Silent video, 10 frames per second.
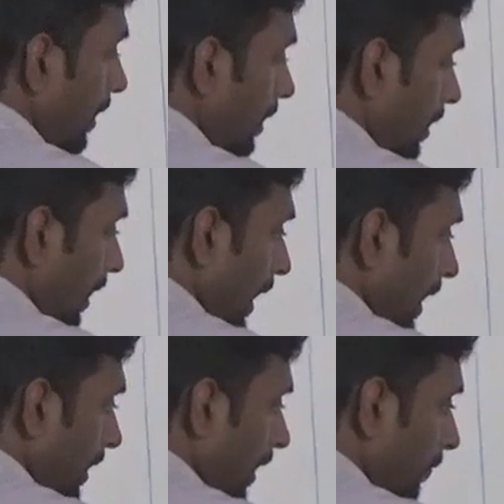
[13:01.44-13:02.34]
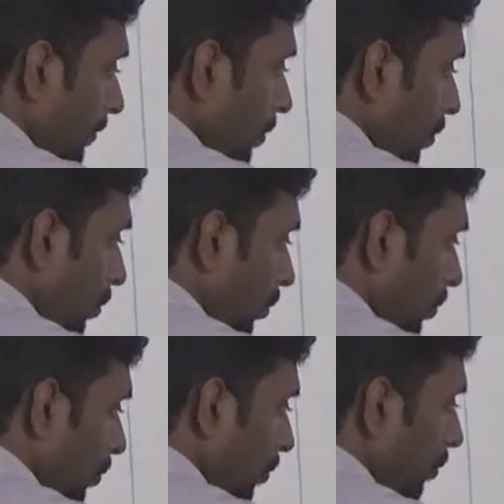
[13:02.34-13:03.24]
find it as f2.
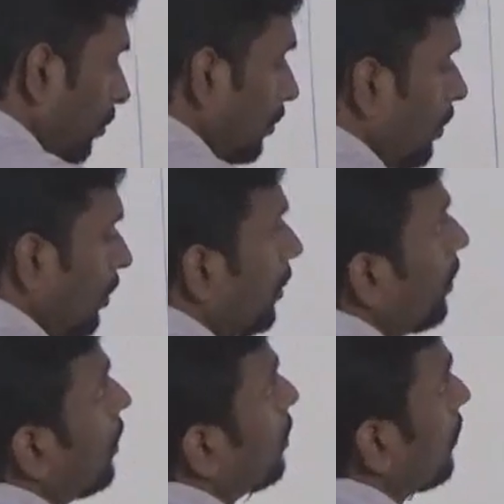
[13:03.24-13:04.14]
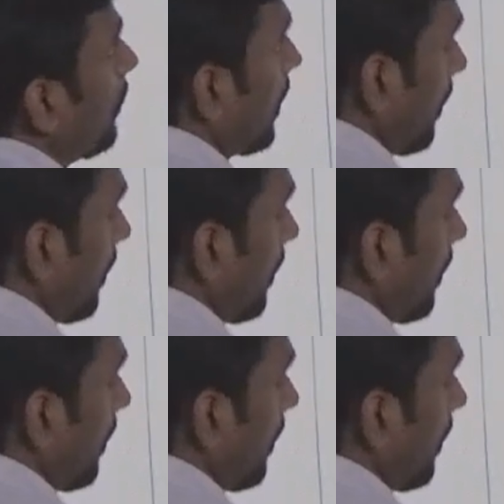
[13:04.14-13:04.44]
So we